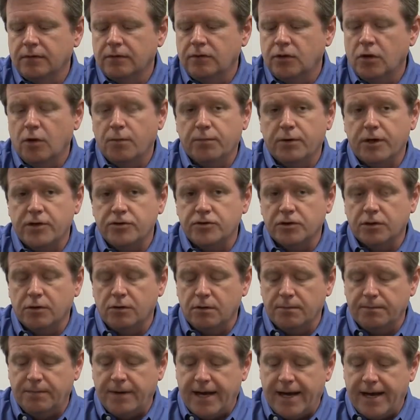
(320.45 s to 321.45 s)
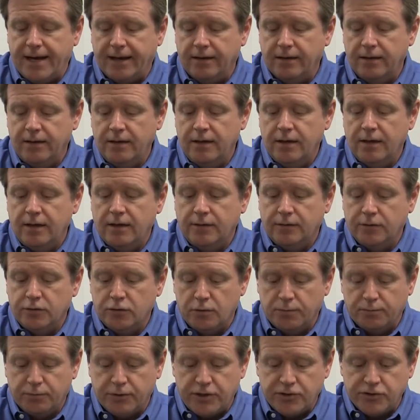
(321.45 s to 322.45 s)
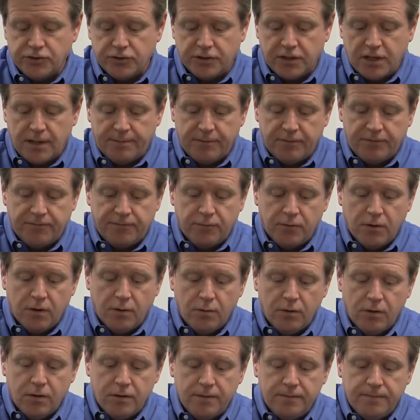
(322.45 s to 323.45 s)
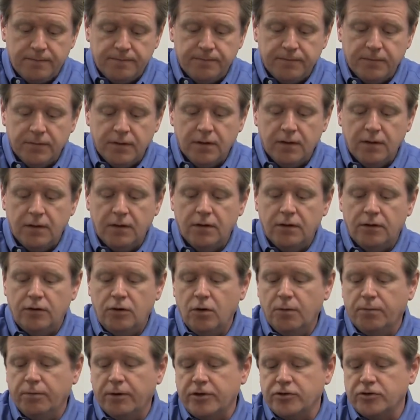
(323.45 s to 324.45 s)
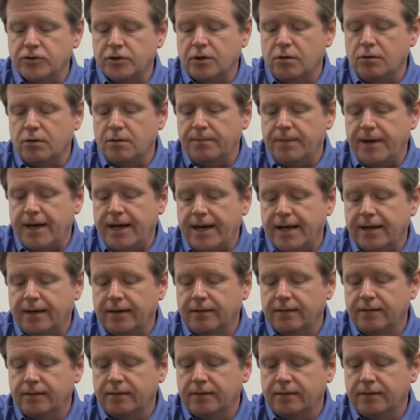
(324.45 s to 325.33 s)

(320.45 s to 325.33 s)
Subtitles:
No pressure going back. A little pressure coming forward, no pressure going back.